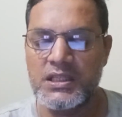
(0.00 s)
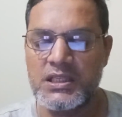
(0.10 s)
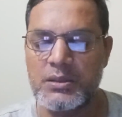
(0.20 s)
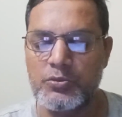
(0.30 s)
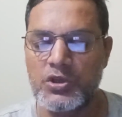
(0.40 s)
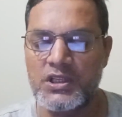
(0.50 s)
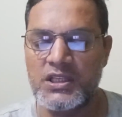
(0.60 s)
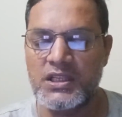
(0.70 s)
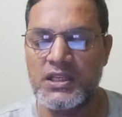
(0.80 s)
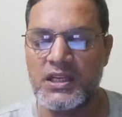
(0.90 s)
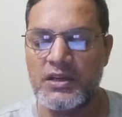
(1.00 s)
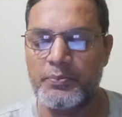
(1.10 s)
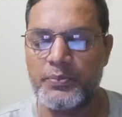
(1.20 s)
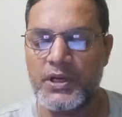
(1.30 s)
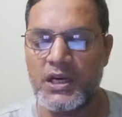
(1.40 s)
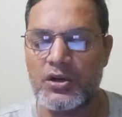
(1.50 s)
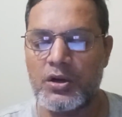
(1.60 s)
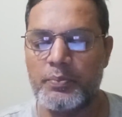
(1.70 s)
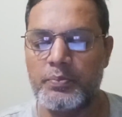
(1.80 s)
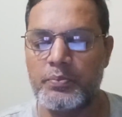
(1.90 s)
simulating a pair
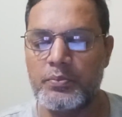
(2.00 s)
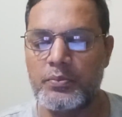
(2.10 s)
of